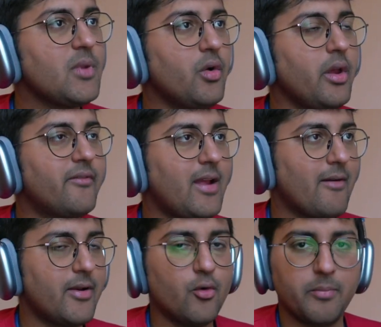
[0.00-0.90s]
okay if they
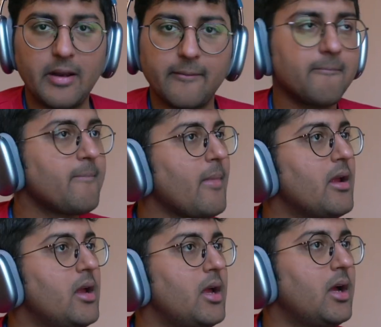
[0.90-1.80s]
have an opening
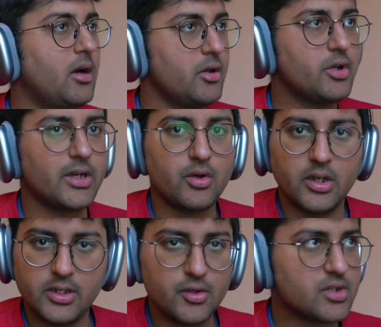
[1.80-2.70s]
uh, you get to
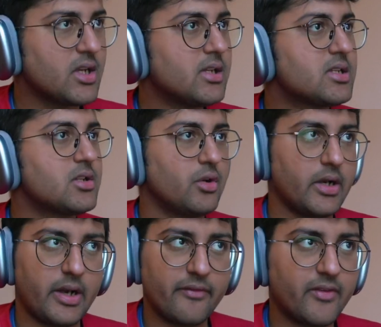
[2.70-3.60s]
learn new skills you
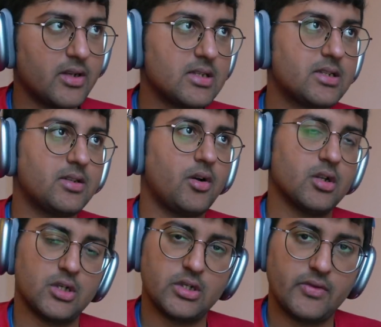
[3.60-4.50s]
get referrals
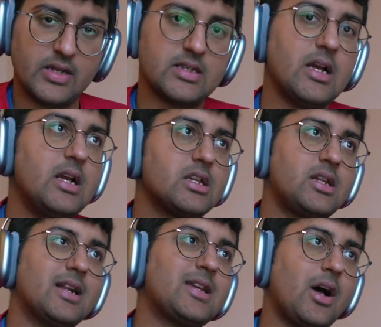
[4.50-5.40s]
all sorts of things
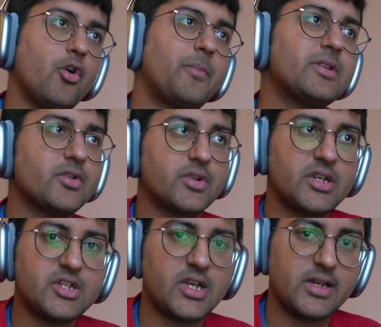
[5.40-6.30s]
so that's how open source
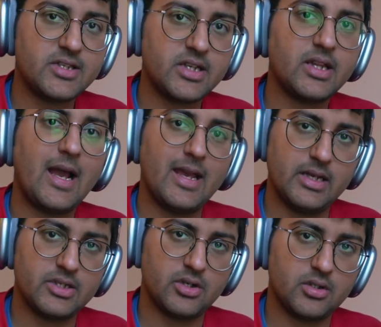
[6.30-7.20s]
is changing the
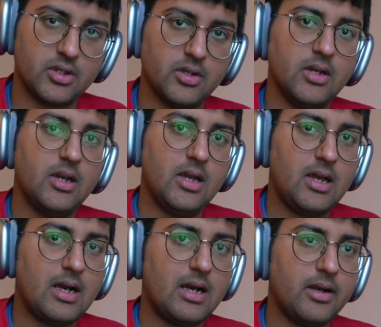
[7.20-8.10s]
hiring structure
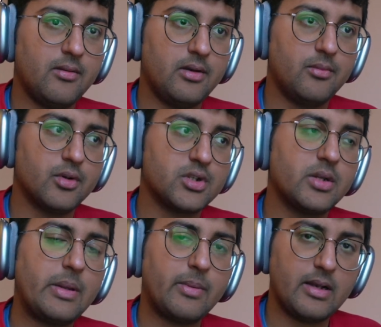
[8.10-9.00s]
and most of
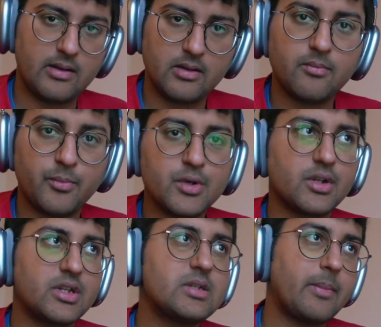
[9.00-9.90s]
the people most
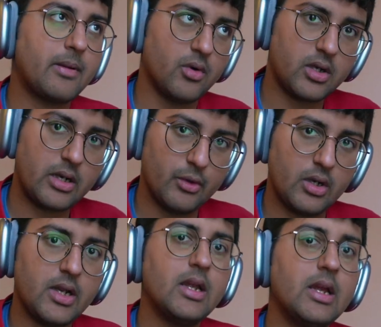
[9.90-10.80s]
of these people work
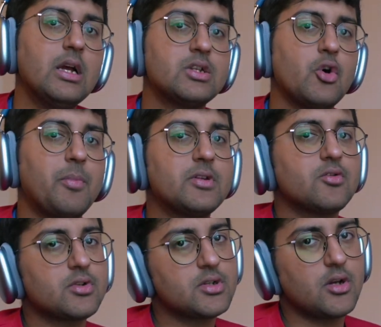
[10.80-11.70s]
remotely so open
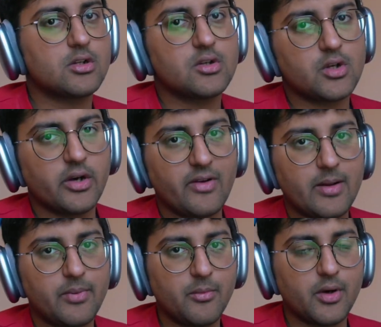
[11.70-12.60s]
source is also sort of
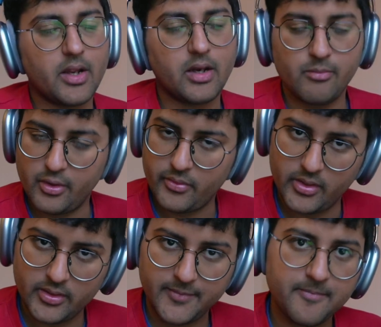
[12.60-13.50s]
like promoting remote
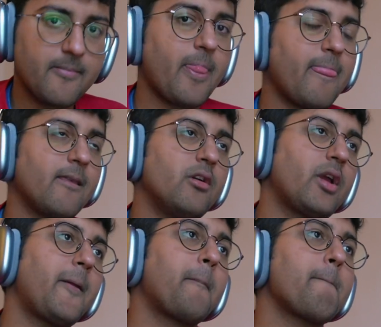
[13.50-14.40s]
work okay